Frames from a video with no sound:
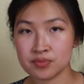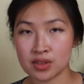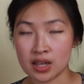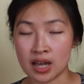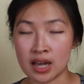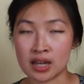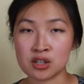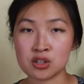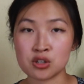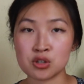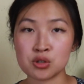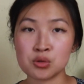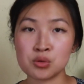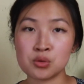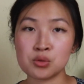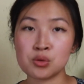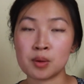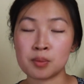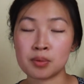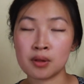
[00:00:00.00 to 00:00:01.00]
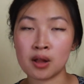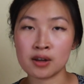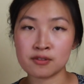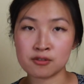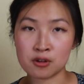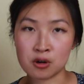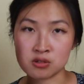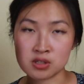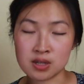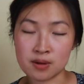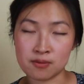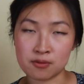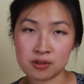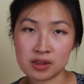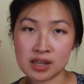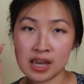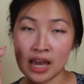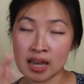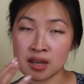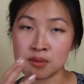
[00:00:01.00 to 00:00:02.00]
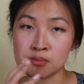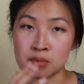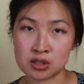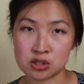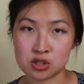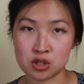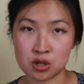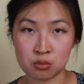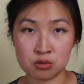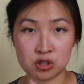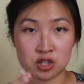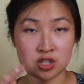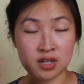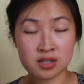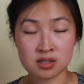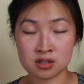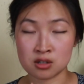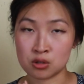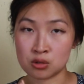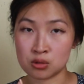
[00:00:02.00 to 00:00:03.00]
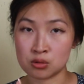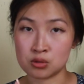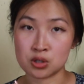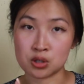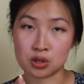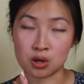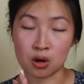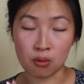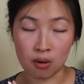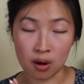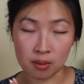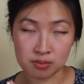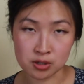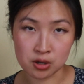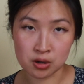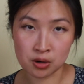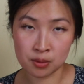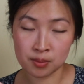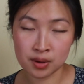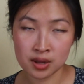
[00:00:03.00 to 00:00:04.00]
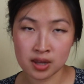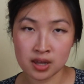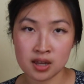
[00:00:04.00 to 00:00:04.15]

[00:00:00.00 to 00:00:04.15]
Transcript: and you applied for OSAP for the 8-month term, which doesn't include your co-op term,